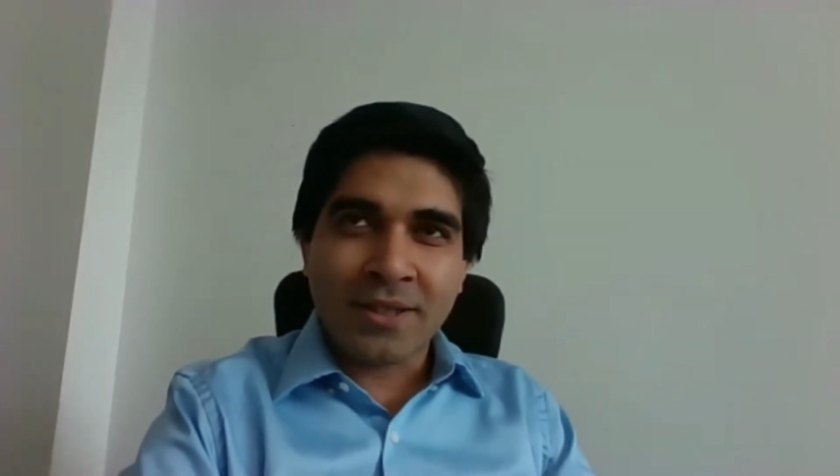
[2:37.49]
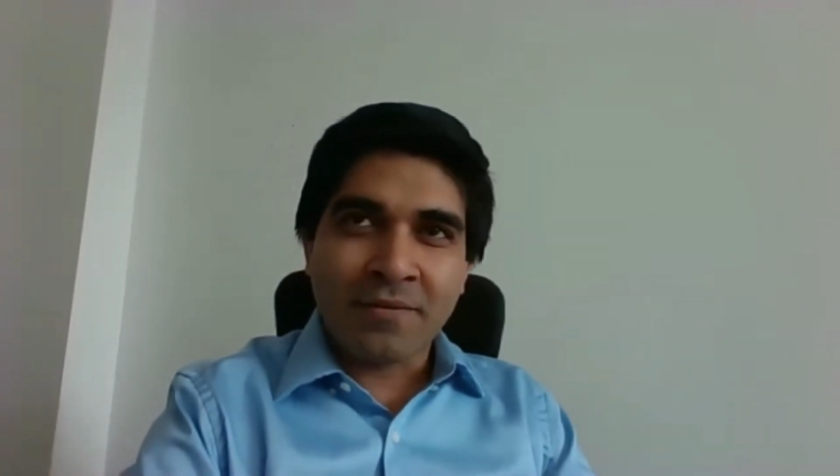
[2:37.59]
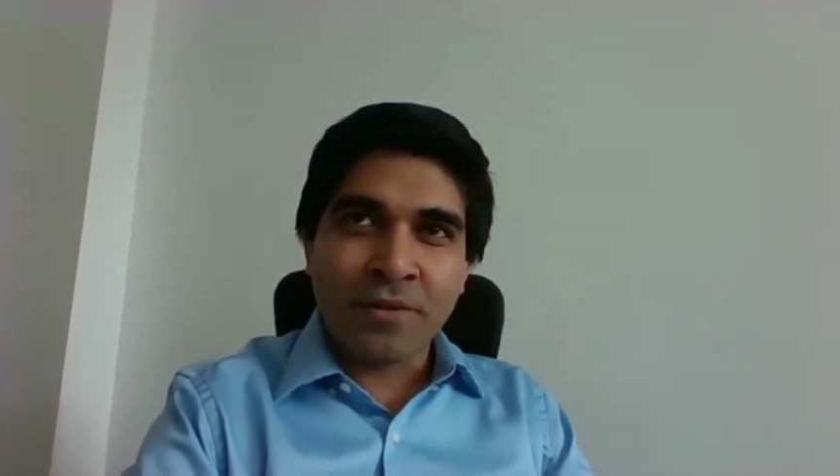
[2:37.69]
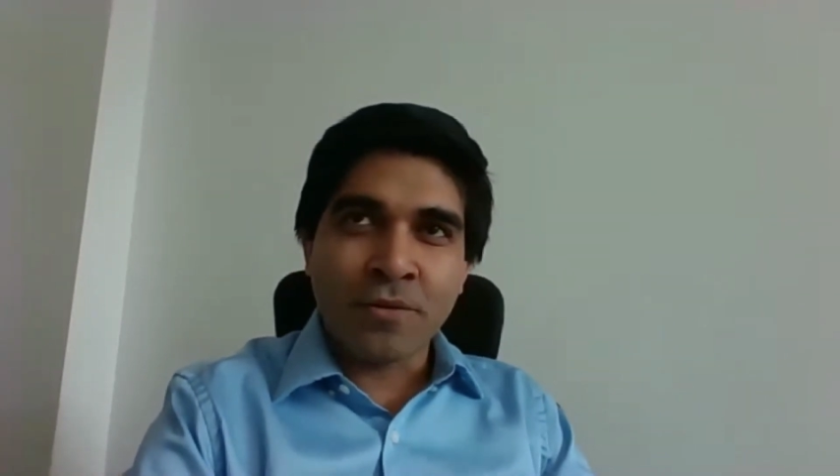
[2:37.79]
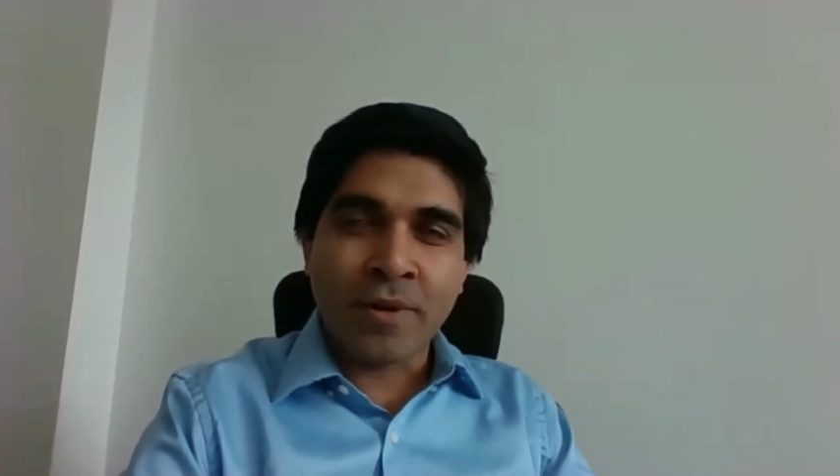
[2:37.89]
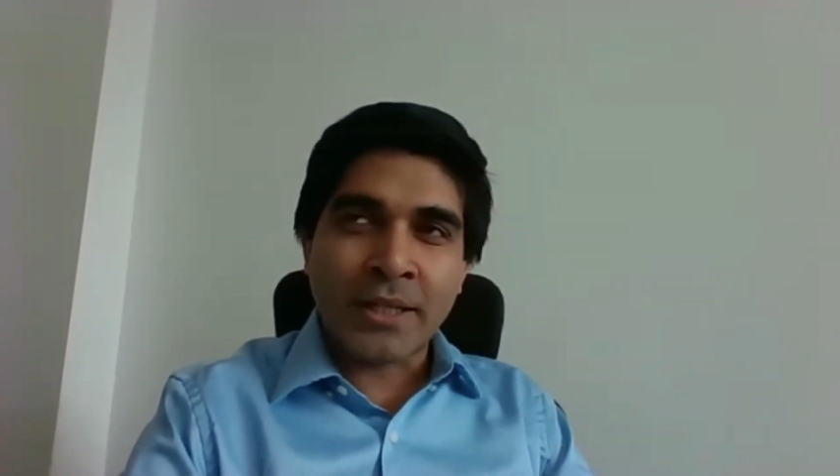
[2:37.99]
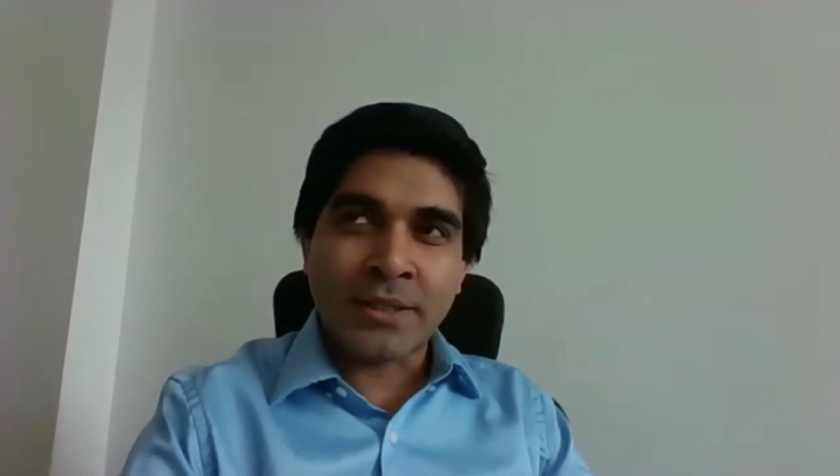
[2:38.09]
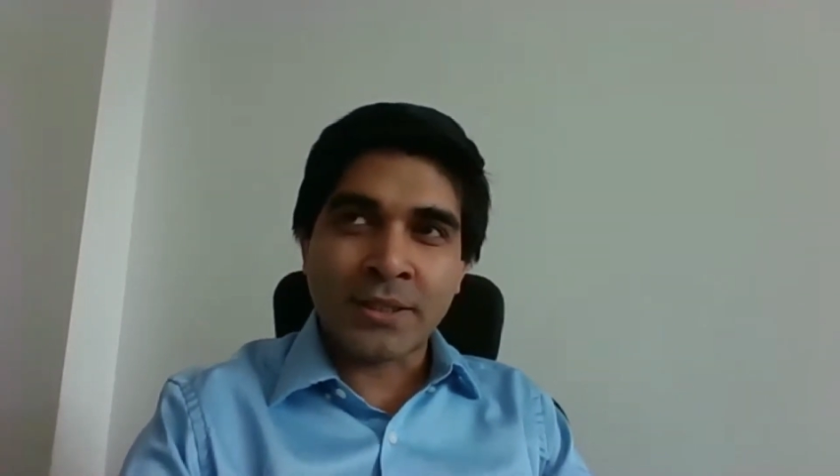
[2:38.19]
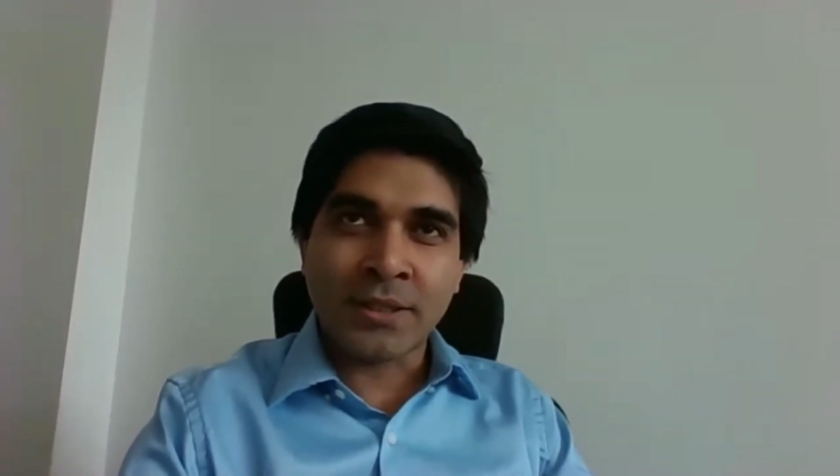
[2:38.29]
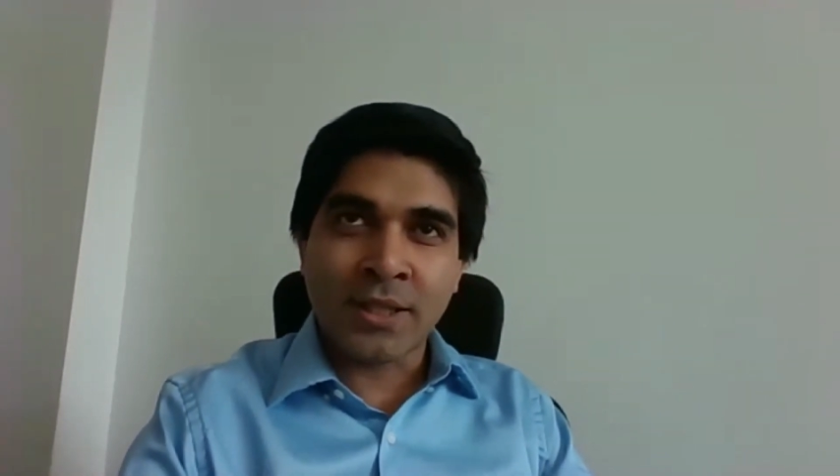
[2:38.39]
few
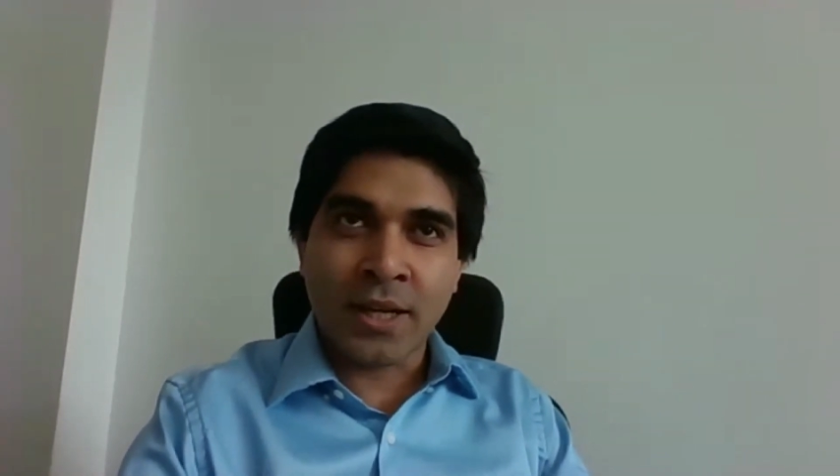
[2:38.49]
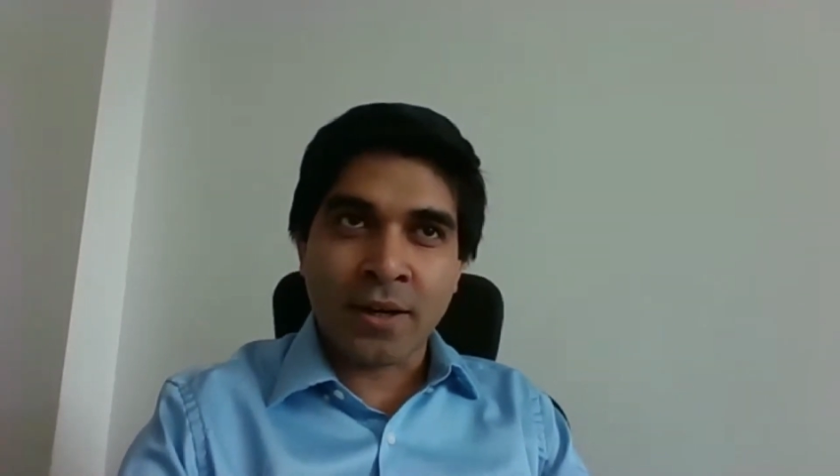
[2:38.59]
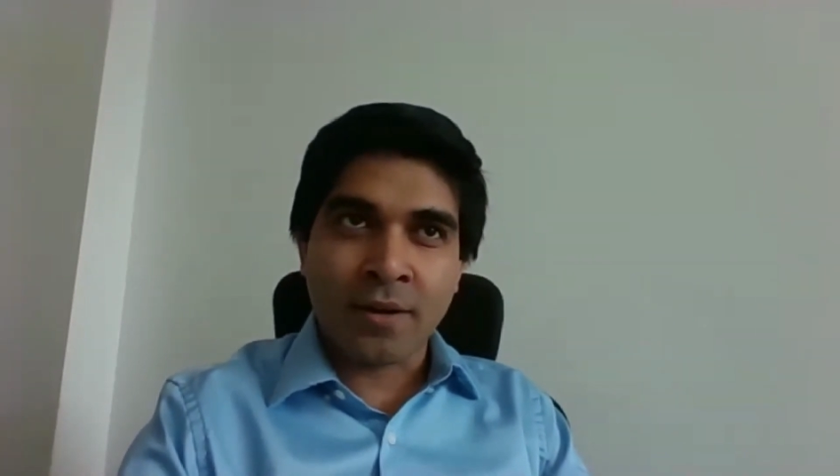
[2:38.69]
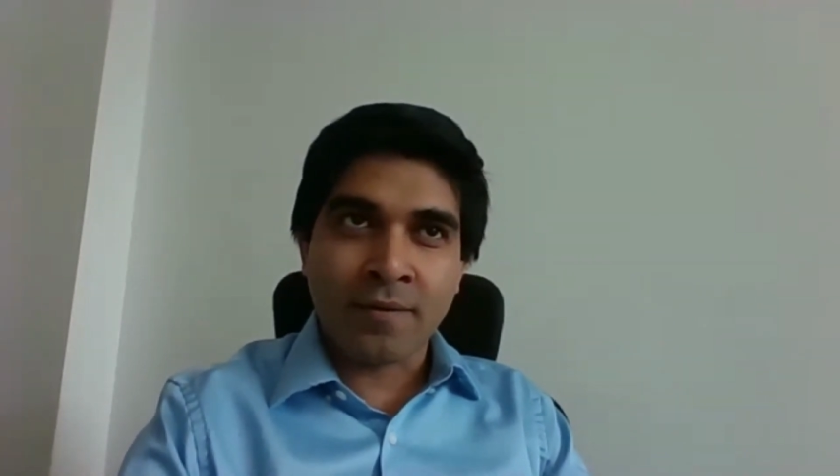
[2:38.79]
questions there.